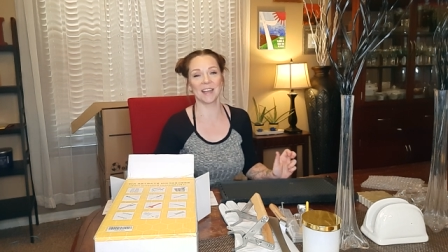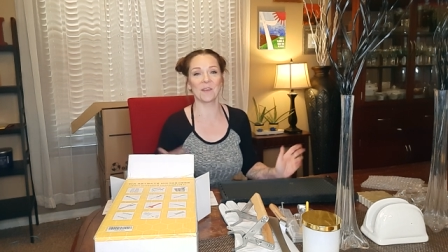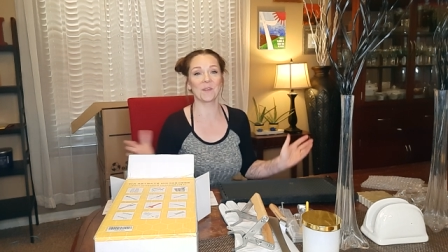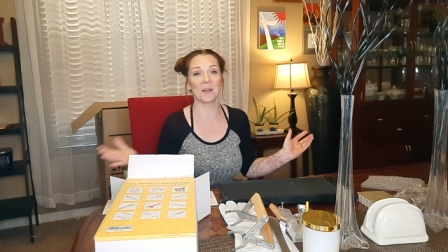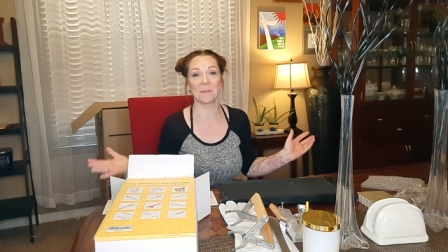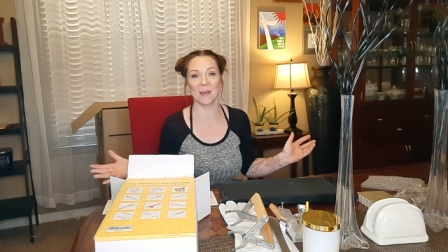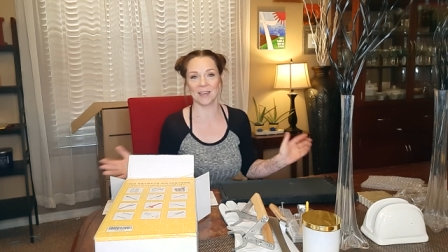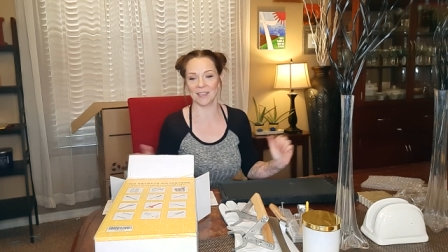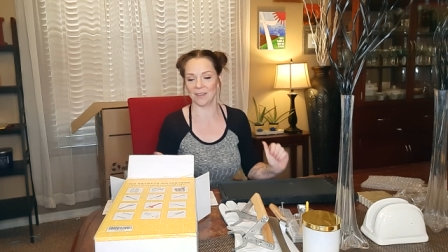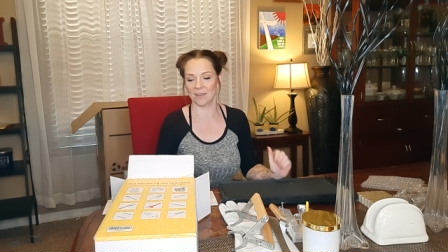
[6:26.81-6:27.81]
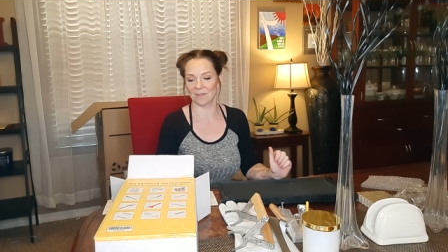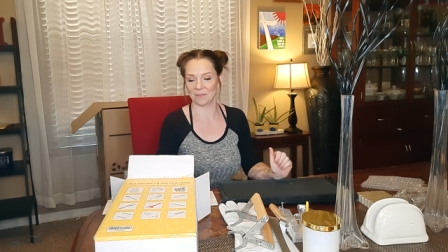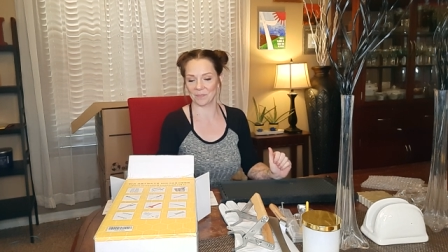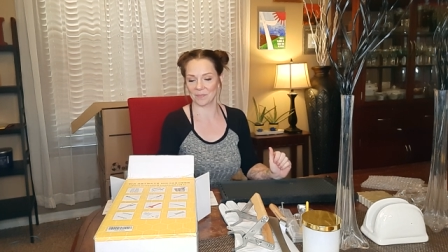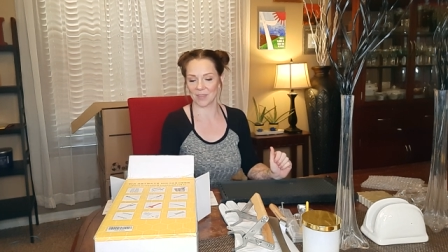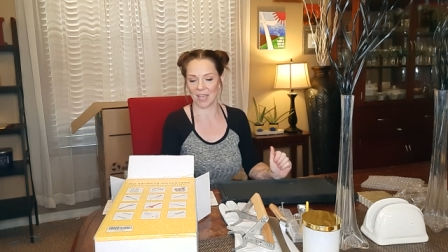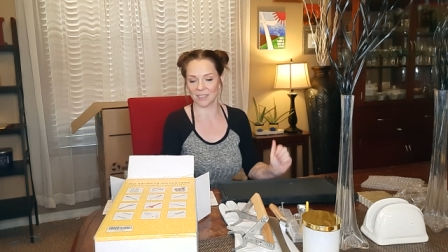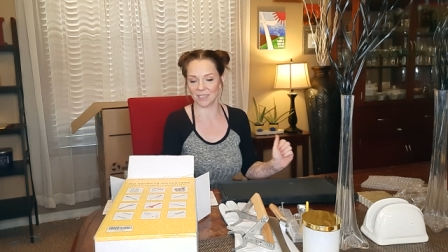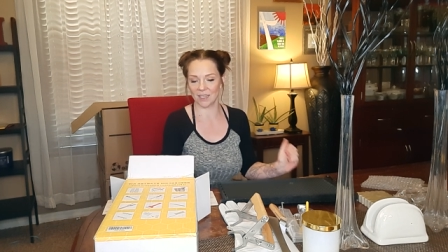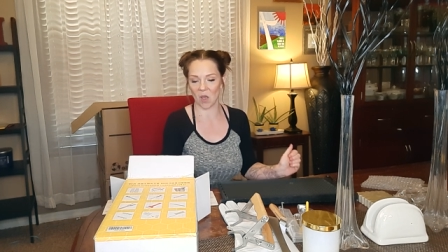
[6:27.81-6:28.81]
And if anybody
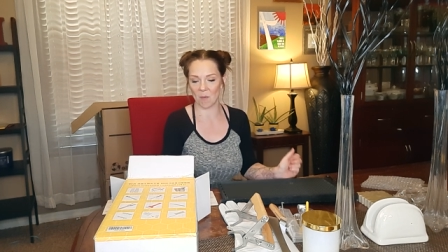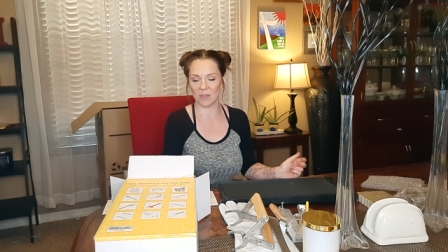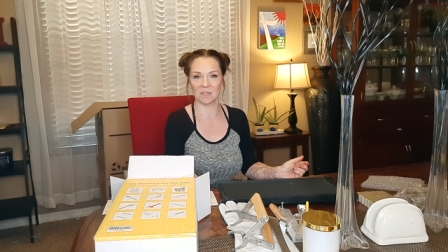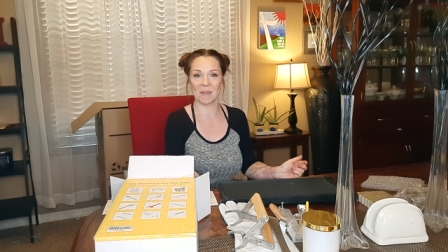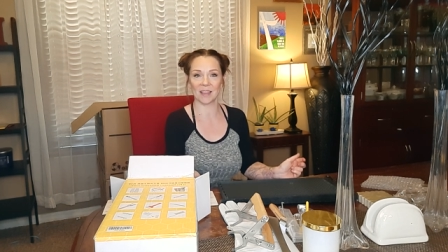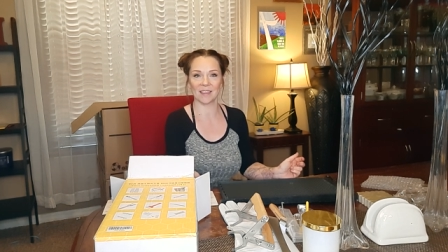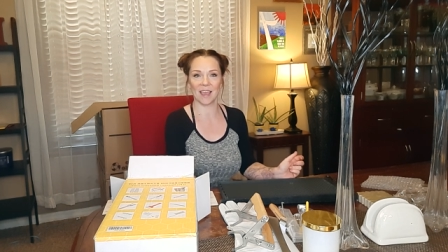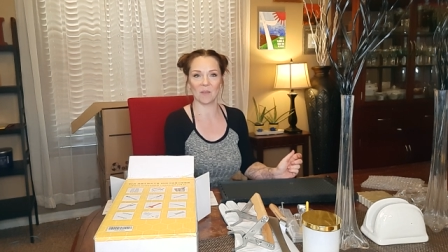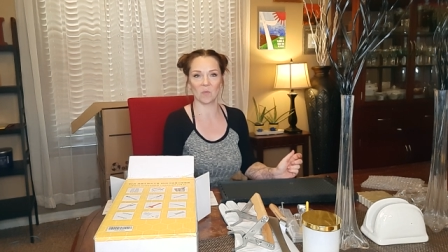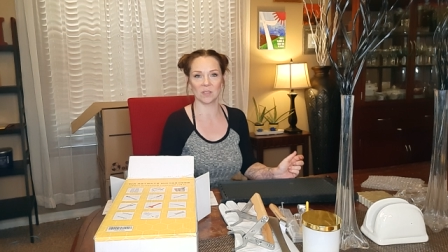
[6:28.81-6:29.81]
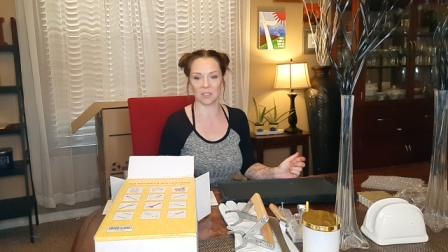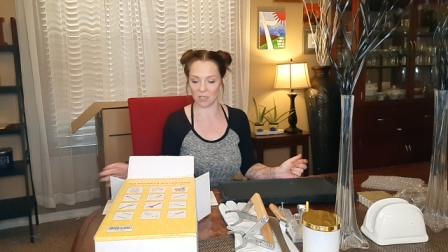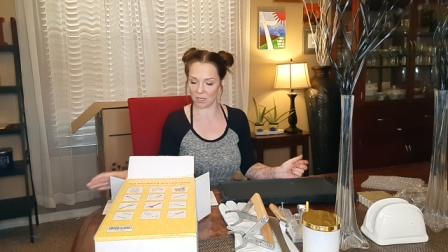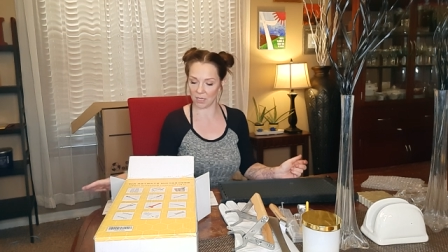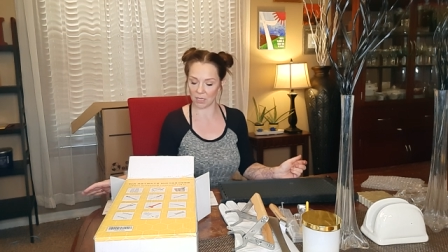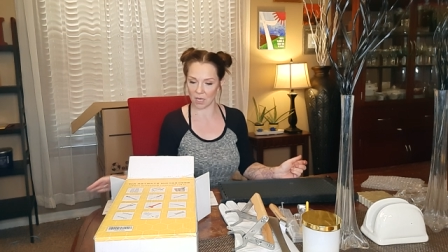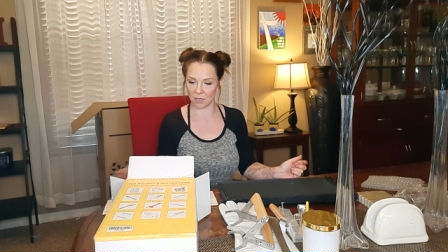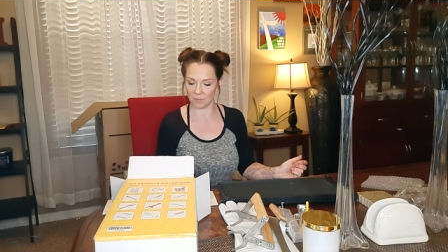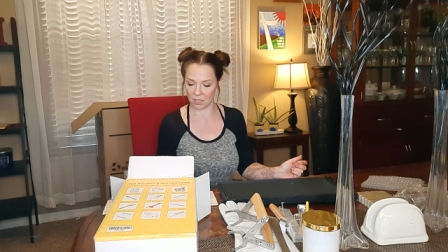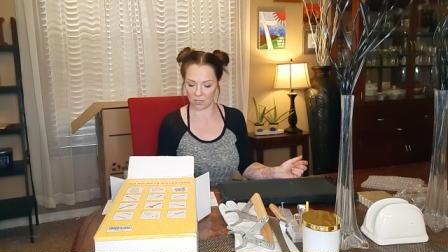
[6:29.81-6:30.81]
has any comments about that wants to
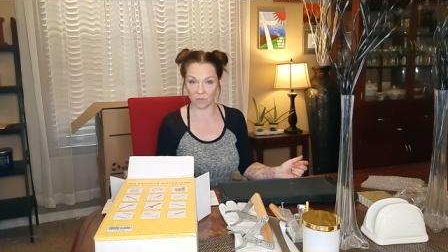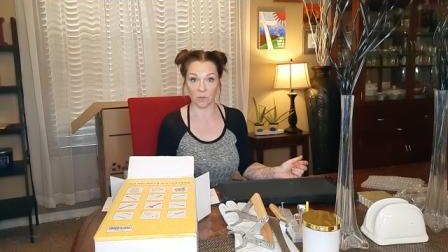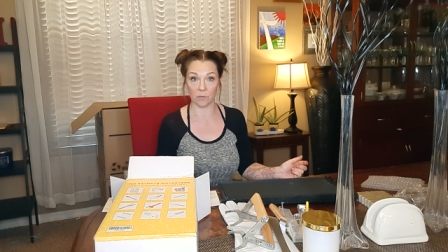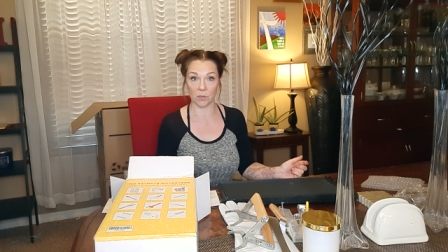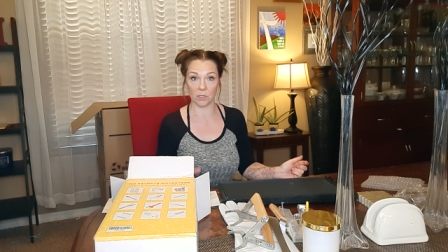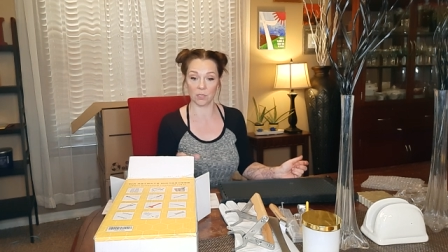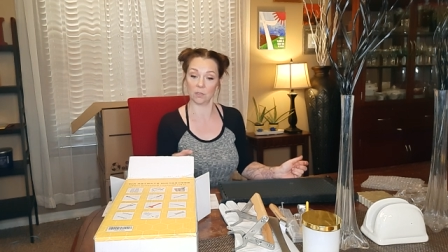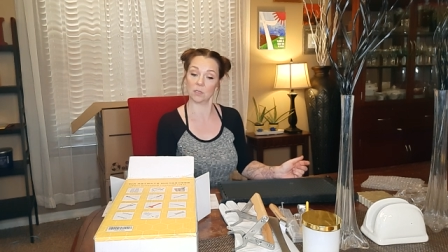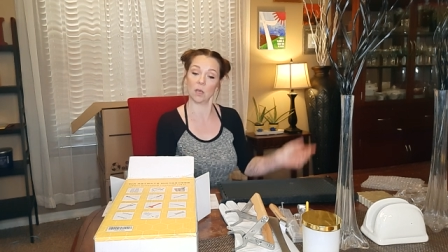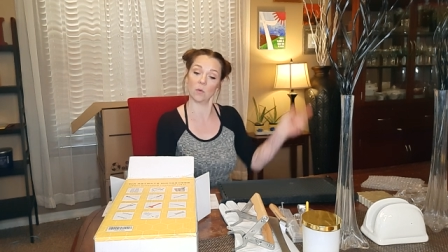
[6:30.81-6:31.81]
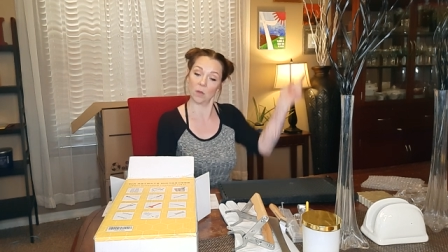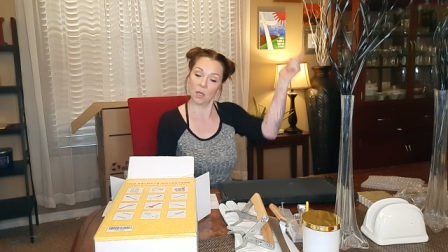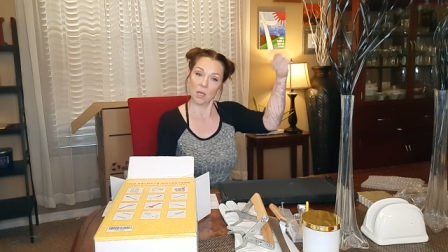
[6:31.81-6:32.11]
enlighten me, then feel free to do so